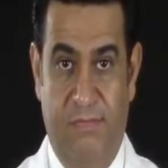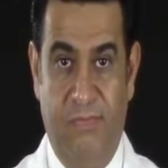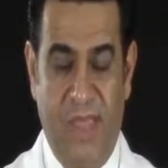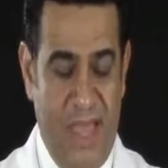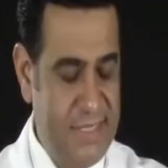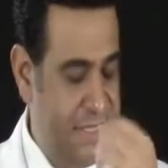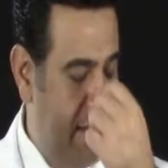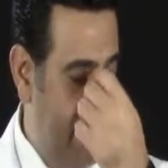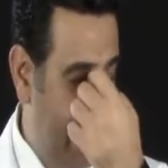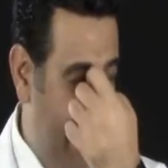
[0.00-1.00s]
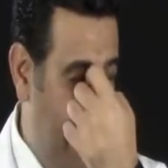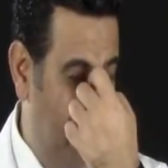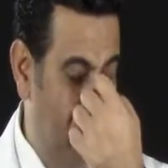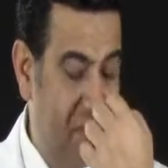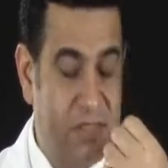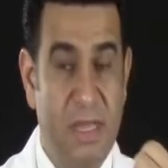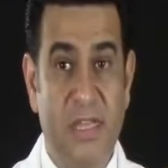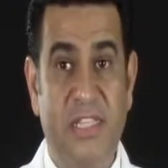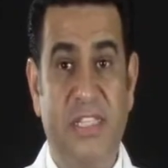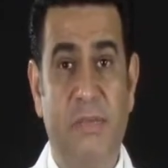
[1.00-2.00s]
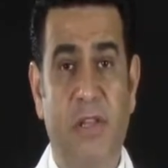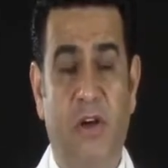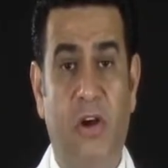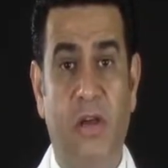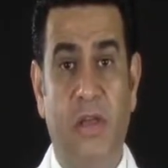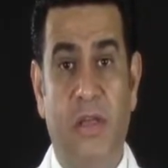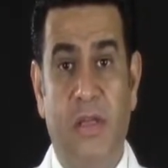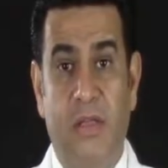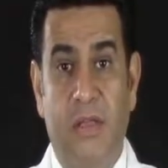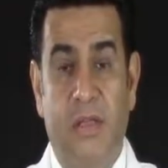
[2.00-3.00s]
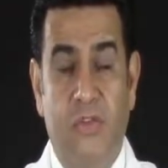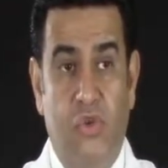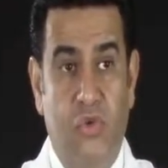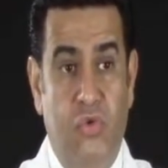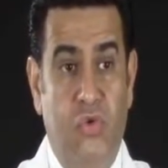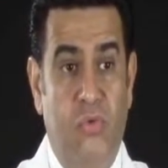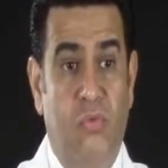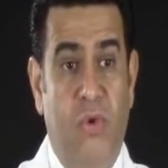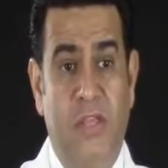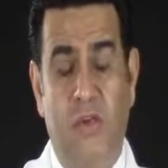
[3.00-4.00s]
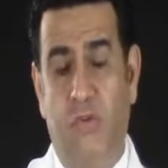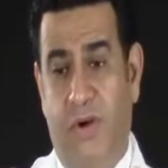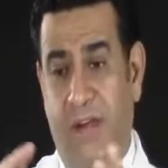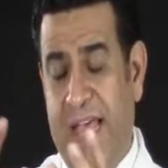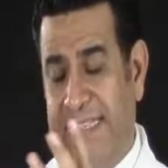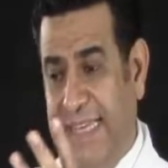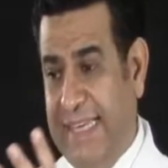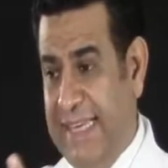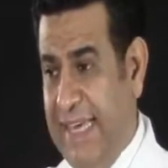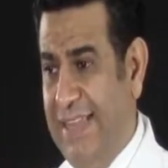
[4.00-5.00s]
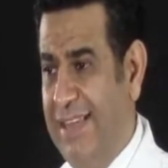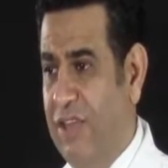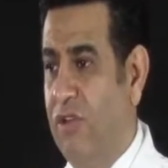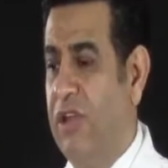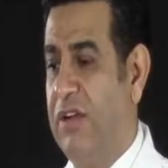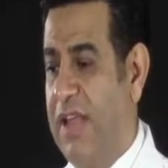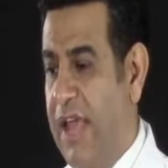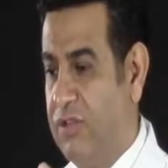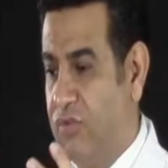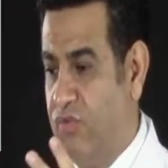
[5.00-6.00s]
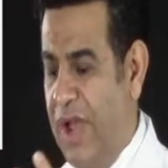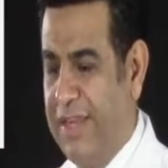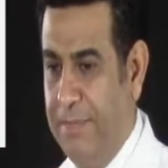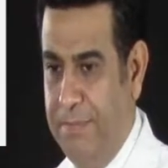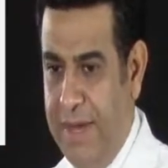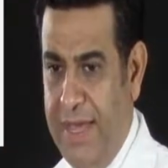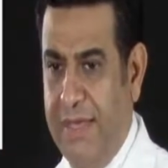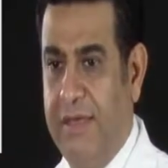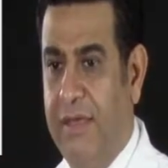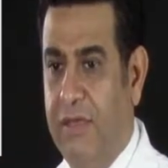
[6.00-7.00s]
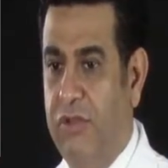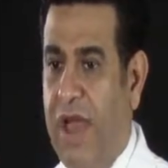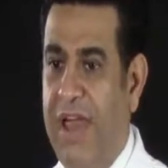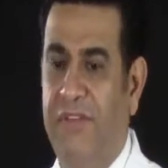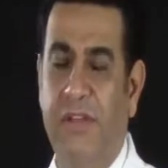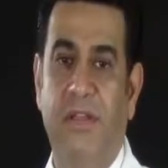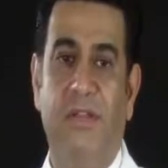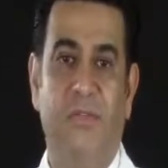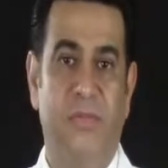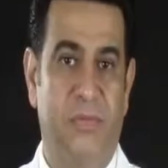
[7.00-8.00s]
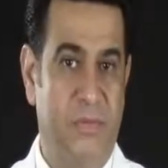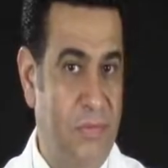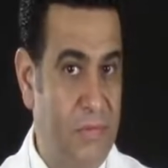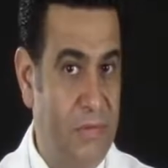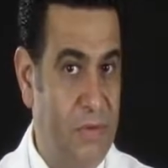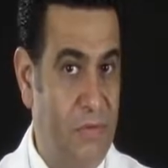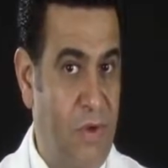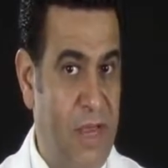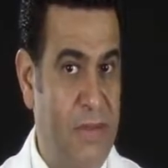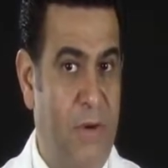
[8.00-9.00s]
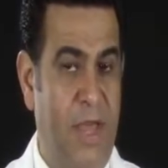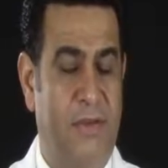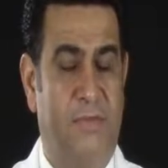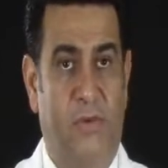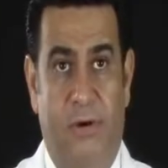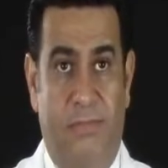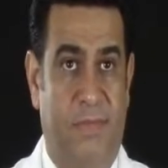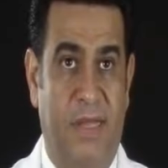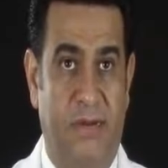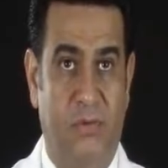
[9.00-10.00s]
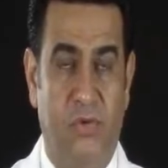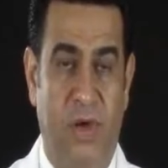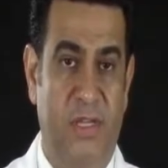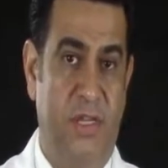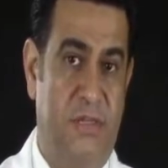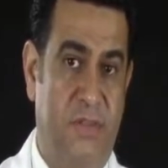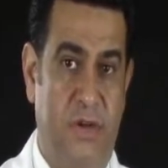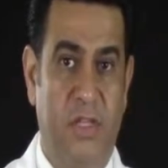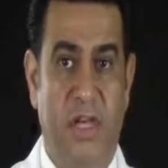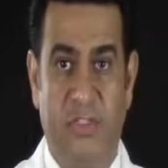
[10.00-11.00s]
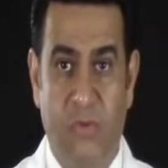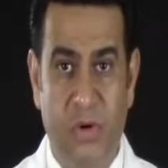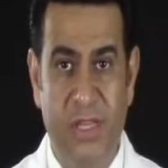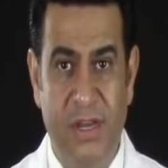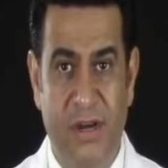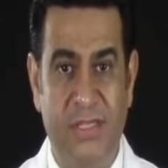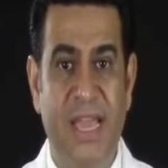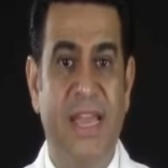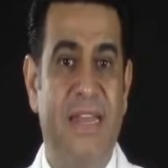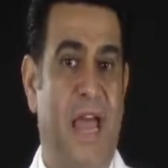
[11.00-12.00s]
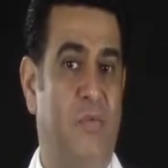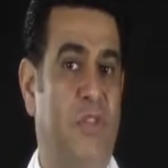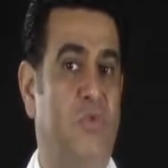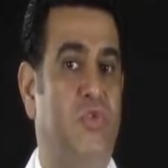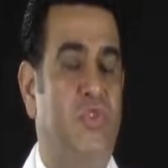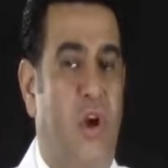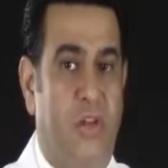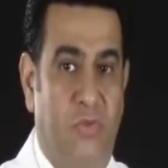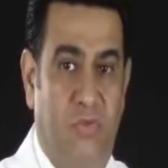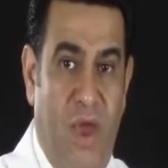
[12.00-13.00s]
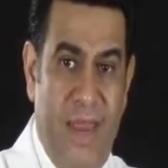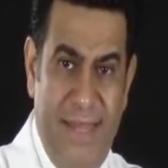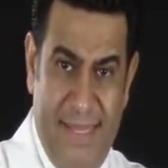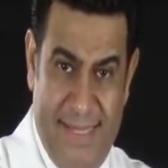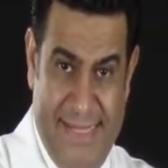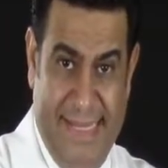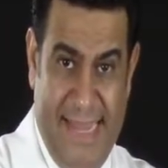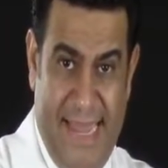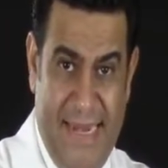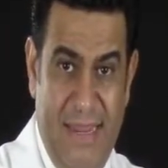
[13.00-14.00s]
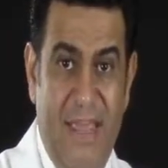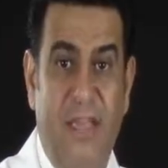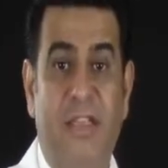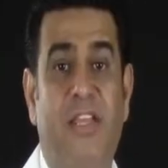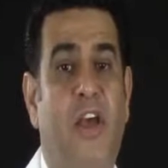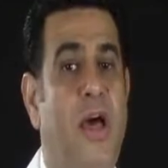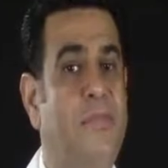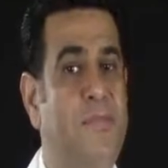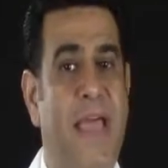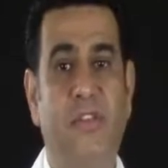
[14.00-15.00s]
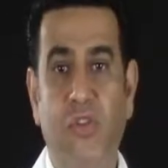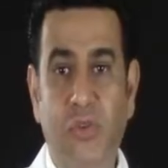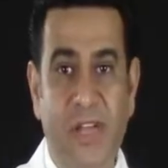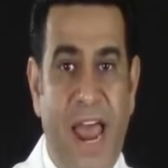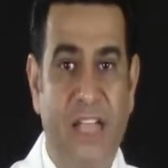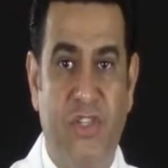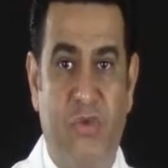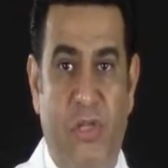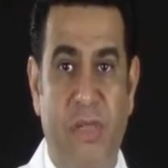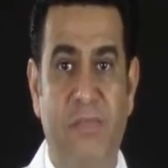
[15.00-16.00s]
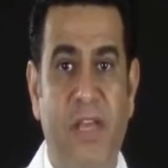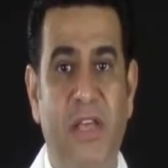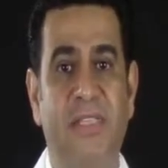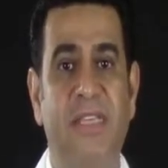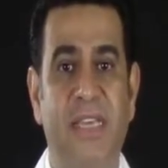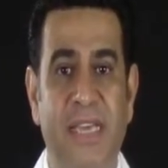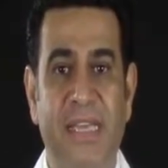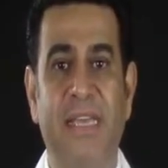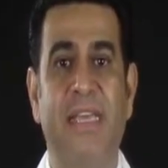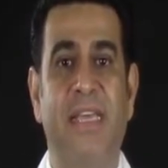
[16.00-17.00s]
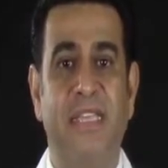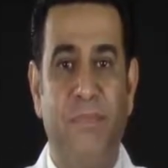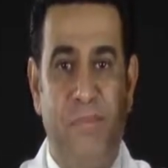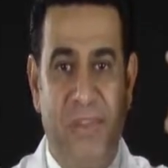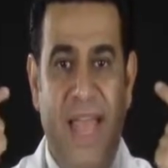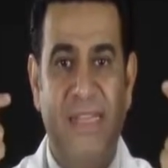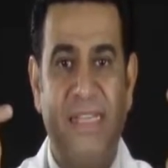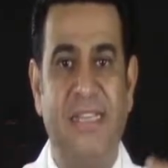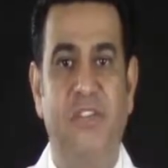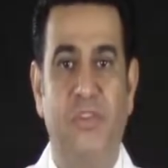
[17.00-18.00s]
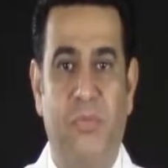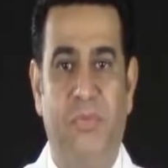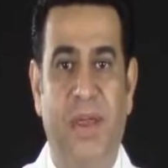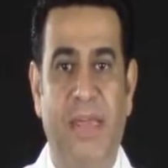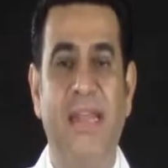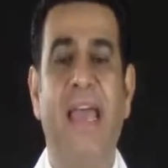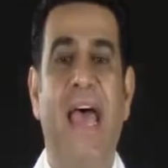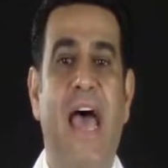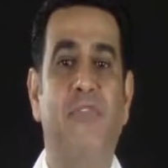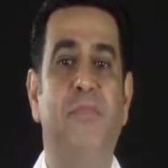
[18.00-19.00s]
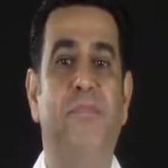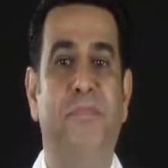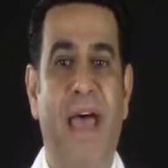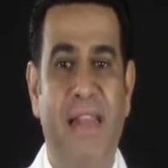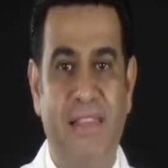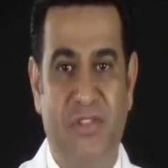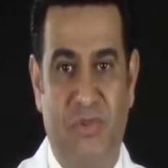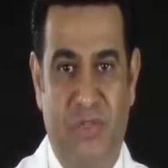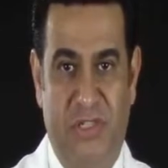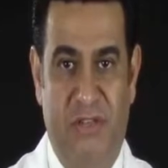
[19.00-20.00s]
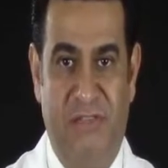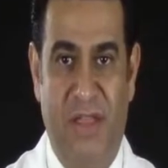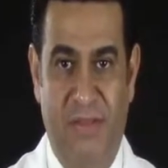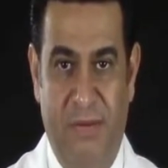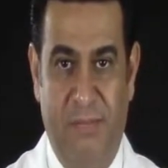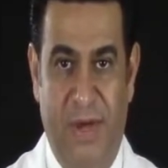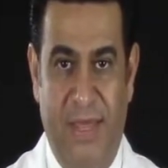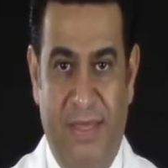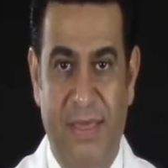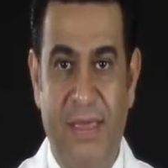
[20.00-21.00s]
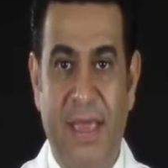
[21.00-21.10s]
I say an example, it's similar to when you were as a kid, you learned how to ride a bike. You haven't ride a bike for, I don't know, 20 years, 30 years, 40 years. Now when you start riding it again, it comes back to you naturally because it is planted in your brain how to balance yourself on the bike.